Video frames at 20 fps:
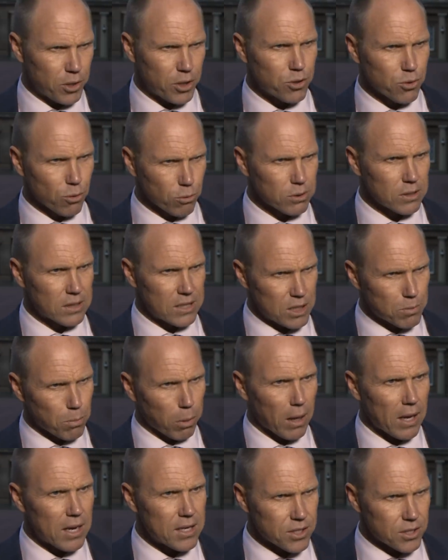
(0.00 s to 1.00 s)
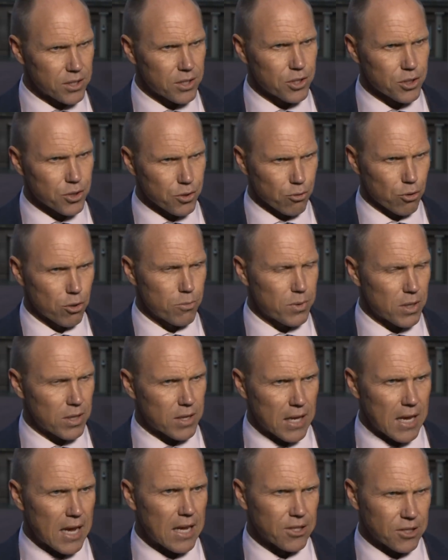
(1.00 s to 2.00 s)
when you talk to these players in this group that
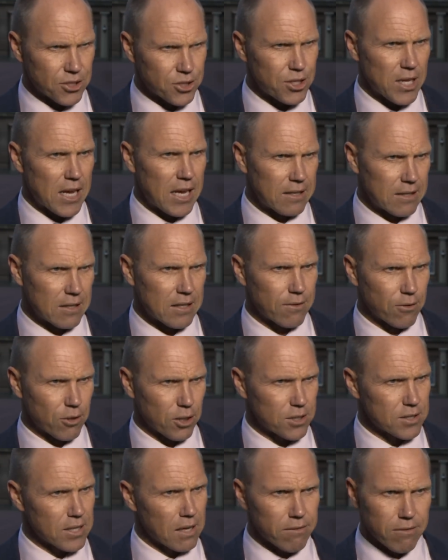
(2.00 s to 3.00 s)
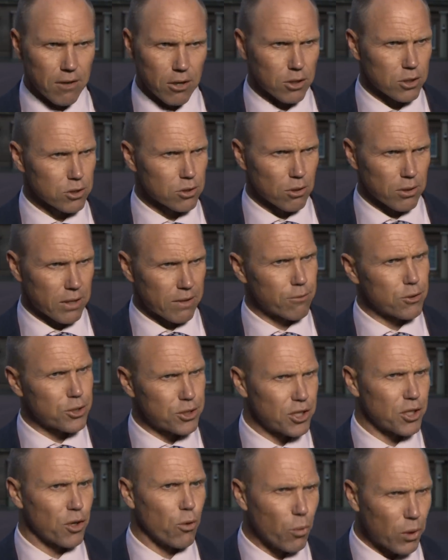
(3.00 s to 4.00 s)
they understand that they've got to stay focused on every
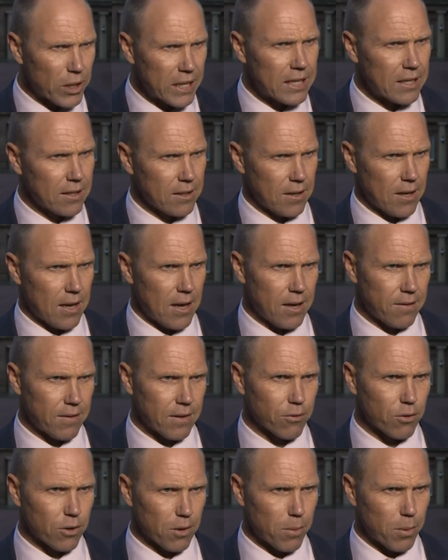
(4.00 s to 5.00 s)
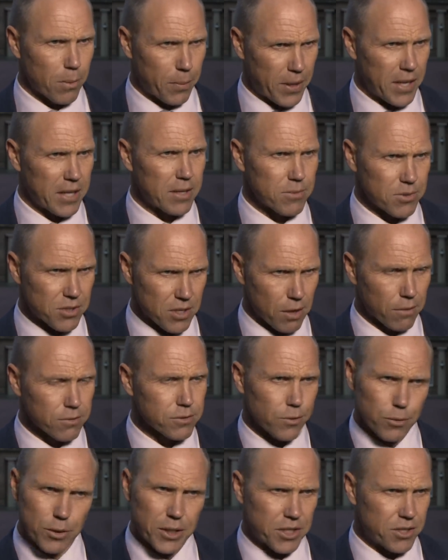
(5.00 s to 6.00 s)
single week and they've got to prepare
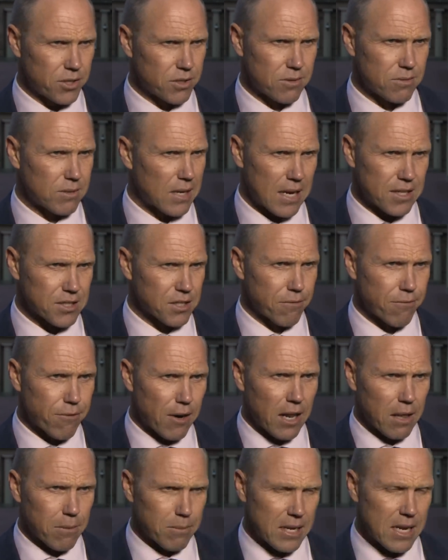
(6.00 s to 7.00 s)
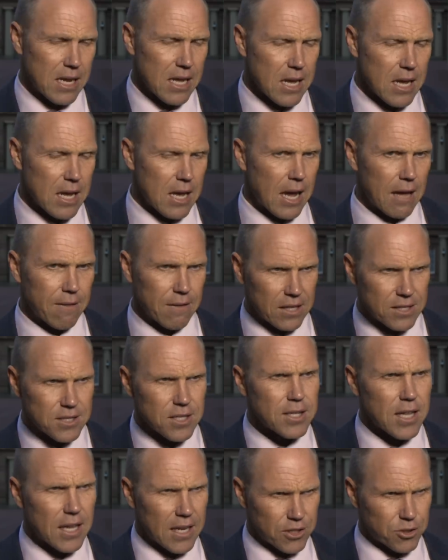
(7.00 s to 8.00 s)
themselves for each task in front of them. And, and they
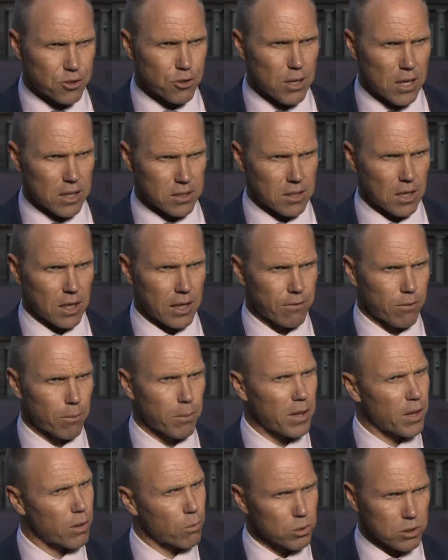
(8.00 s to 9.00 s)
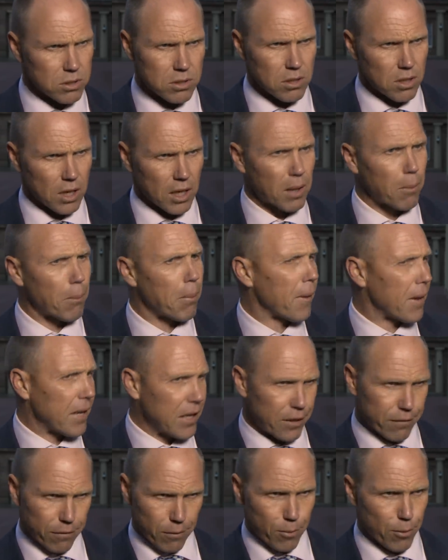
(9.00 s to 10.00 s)
did that in 2011, but there was a
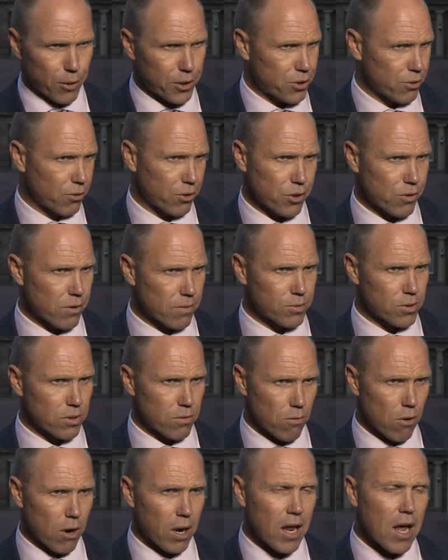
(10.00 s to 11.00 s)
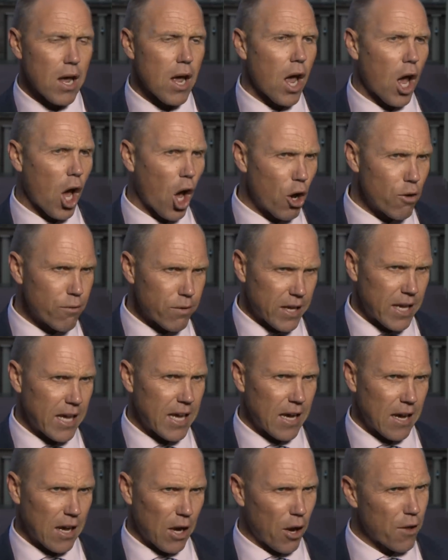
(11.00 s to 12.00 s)
completely different pressure on Europe. Right over
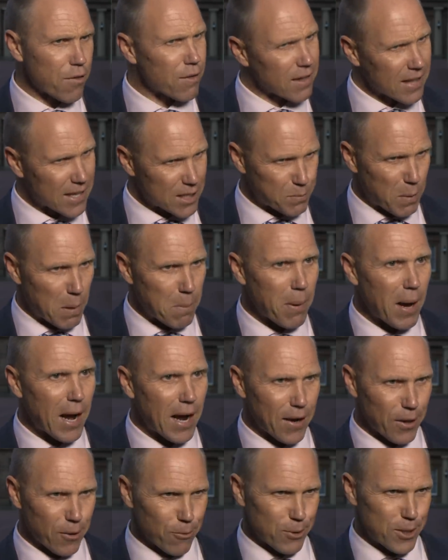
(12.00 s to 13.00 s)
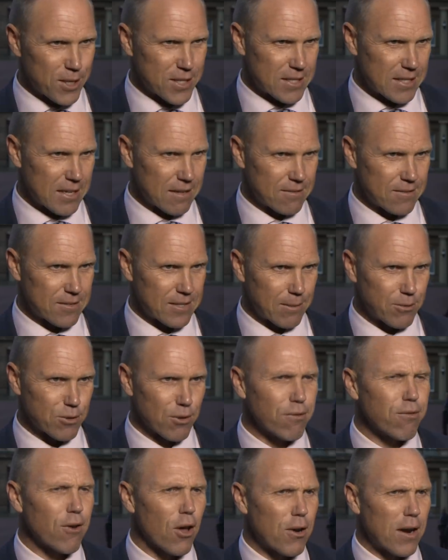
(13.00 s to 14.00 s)
here, I think that's been part of the reason they've seemed to
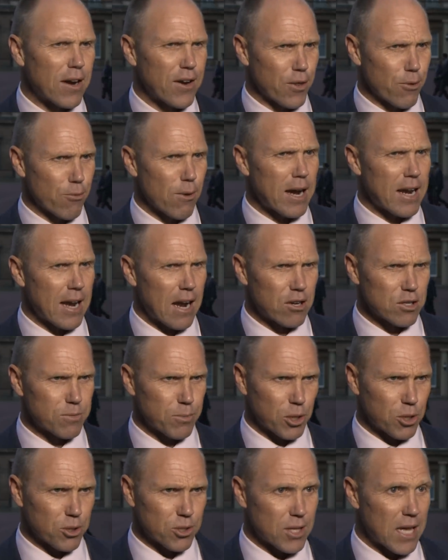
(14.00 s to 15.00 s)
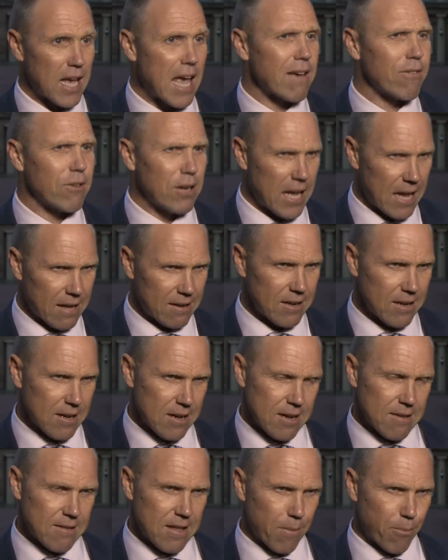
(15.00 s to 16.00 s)
have flown under the radar is because they haven't had
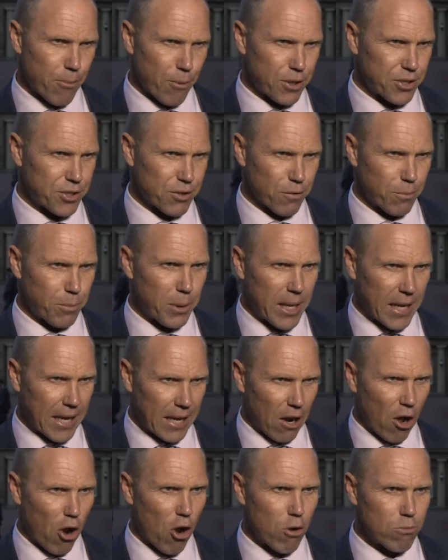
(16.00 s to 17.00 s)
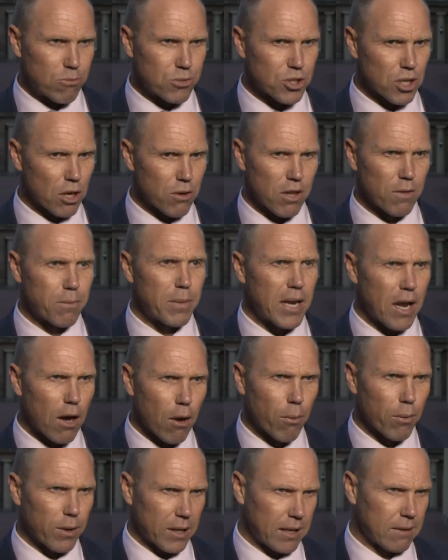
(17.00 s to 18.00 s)
that pressure of being at home, so they've been
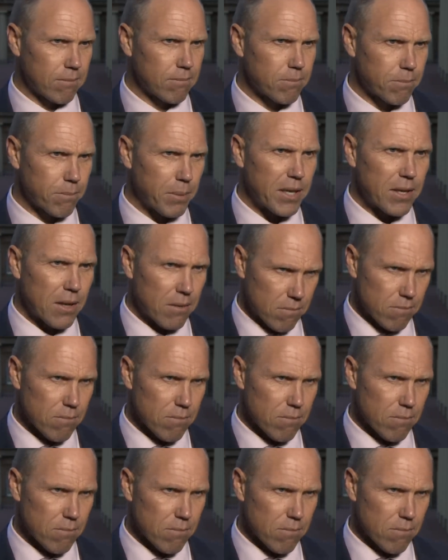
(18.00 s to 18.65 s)
able to be